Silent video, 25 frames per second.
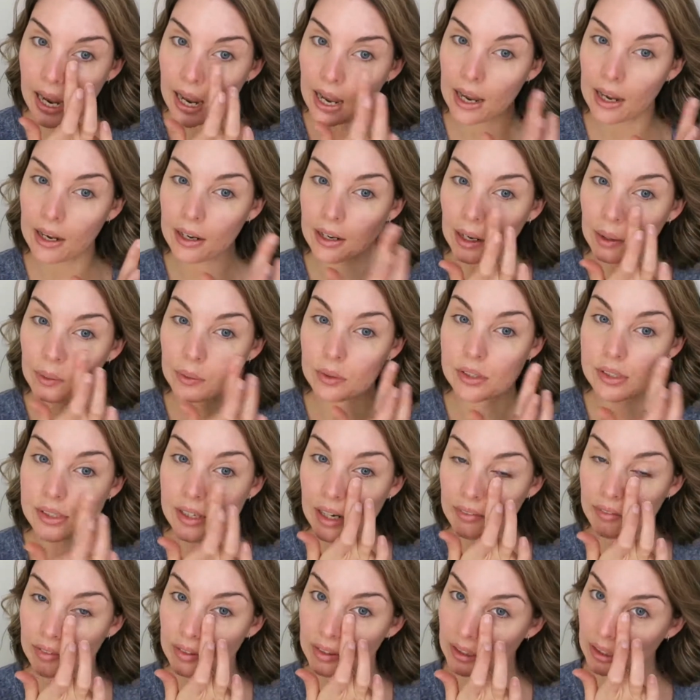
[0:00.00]
and I will
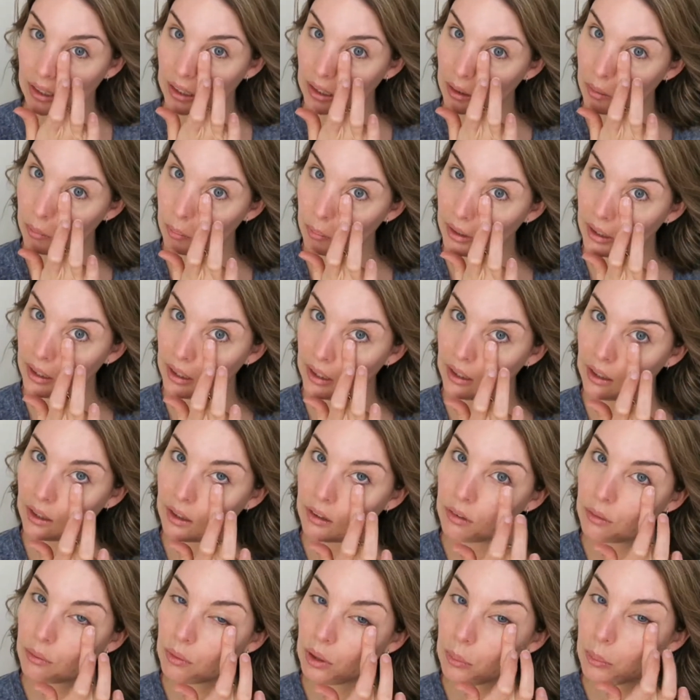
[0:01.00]
definitely
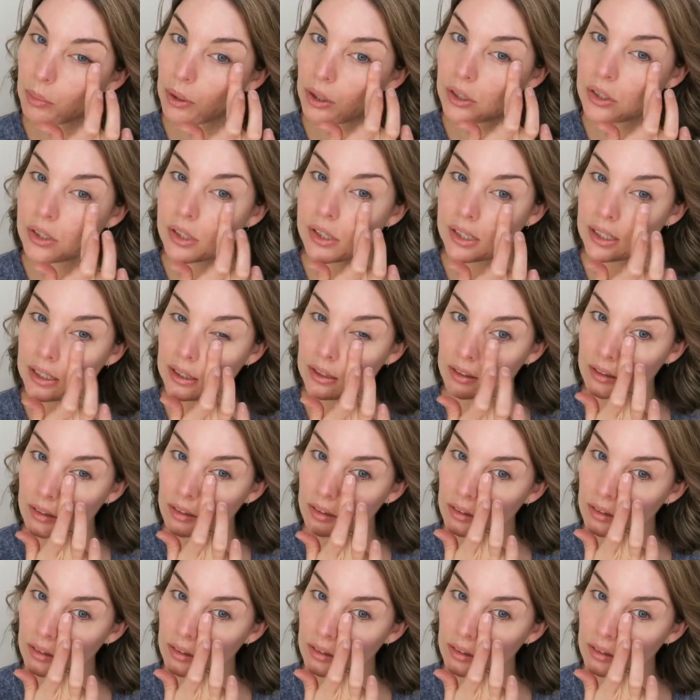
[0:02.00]
be repurchasing.